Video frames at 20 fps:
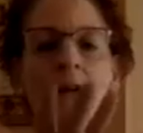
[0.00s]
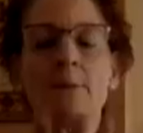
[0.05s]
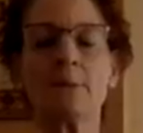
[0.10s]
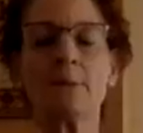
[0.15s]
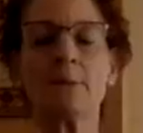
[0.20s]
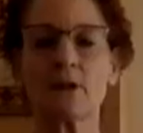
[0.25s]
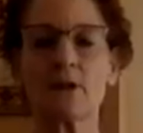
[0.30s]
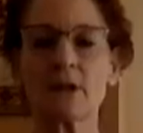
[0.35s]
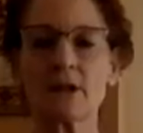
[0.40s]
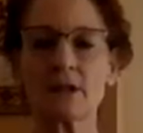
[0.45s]

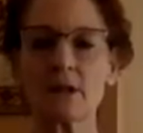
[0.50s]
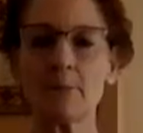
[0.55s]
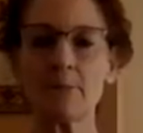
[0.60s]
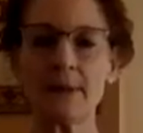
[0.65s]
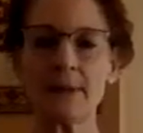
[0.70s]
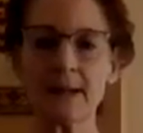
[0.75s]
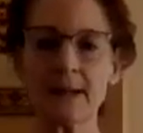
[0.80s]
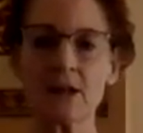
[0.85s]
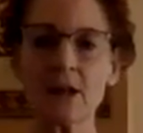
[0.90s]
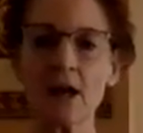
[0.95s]
because the
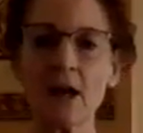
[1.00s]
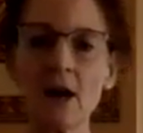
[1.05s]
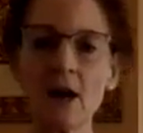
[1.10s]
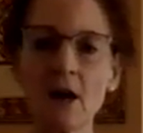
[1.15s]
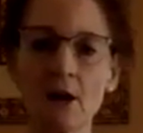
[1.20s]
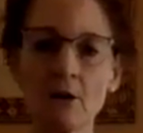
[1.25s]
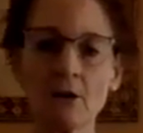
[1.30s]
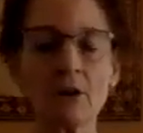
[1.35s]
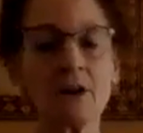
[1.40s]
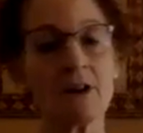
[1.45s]
big
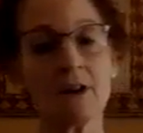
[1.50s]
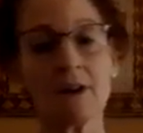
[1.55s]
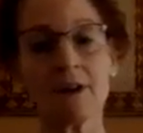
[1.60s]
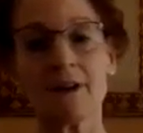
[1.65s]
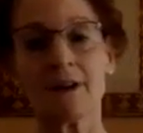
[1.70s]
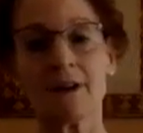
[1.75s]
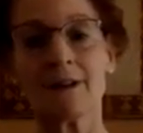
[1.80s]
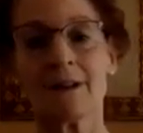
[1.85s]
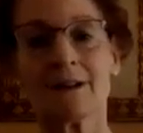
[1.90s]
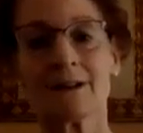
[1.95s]
toe,
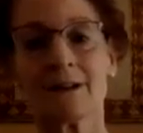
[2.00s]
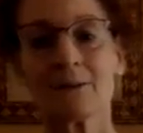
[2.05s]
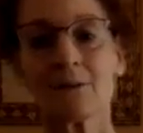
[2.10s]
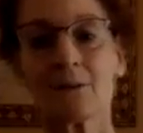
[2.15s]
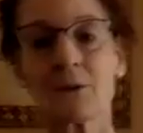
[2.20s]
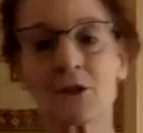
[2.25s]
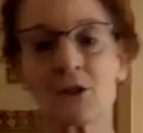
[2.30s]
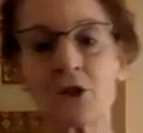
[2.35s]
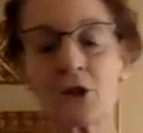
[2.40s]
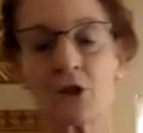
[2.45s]

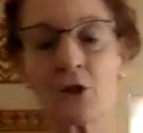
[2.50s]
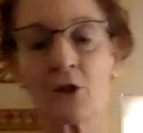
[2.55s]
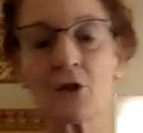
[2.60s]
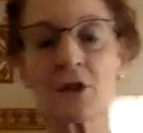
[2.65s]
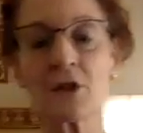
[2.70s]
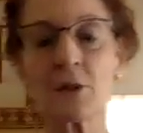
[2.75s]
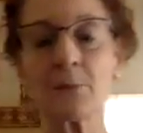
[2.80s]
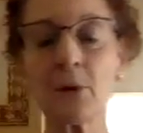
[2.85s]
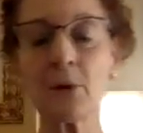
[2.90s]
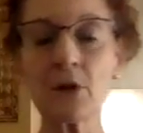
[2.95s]
which you use
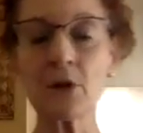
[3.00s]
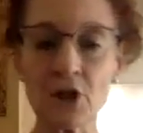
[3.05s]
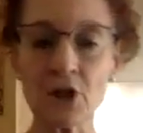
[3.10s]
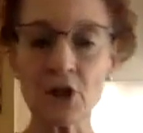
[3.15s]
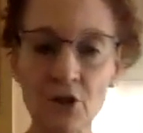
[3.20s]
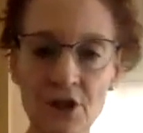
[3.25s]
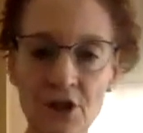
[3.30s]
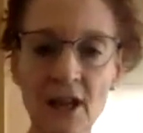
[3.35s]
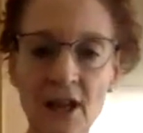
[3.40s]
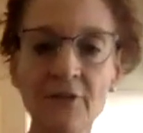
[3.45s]
to push
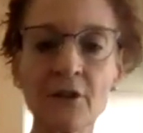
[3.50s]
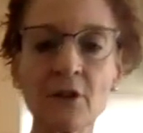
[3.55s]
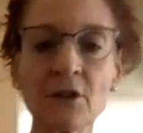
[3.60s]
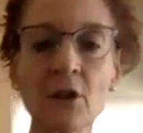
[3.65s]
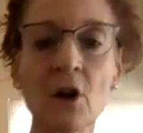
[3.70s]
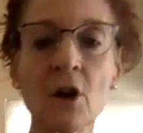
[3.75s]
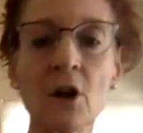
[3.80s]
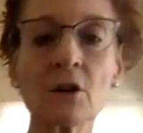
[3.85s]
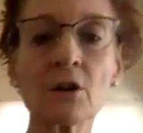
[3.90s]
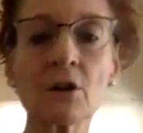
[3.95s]
yourself
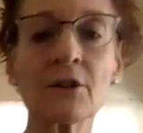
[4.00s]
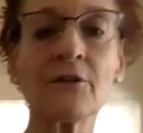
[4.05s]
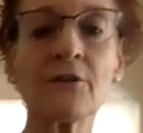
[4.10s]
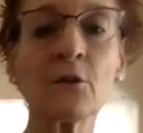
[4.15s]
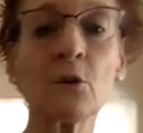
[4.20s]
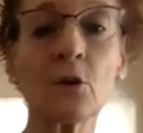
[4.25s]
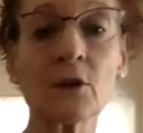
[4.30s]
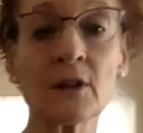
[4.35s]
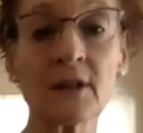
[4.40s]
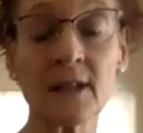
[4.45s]
along the
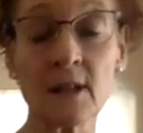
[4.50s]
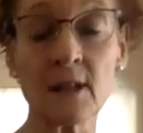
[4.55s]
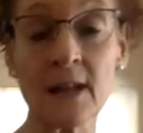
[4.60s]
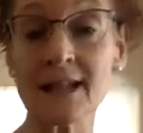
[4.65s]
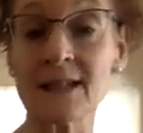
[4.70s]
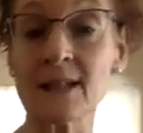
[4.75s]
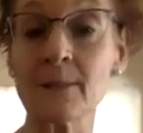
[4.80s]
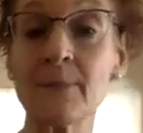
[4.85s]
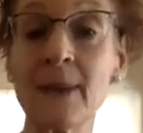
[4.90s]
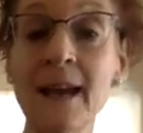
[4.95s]
floor, and
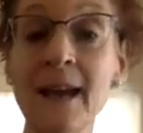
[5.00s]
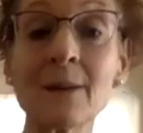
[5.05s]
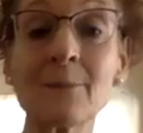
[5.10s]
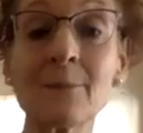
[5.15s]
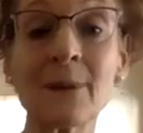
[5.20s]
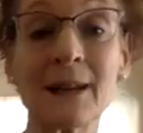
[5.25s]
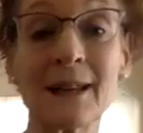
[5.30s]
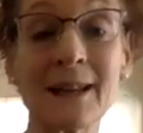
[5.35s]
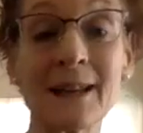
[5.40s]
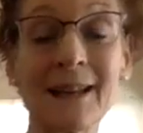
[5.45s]
as a
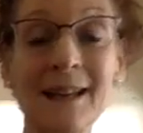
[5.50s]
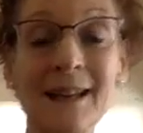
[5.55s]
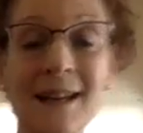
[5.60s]
baby,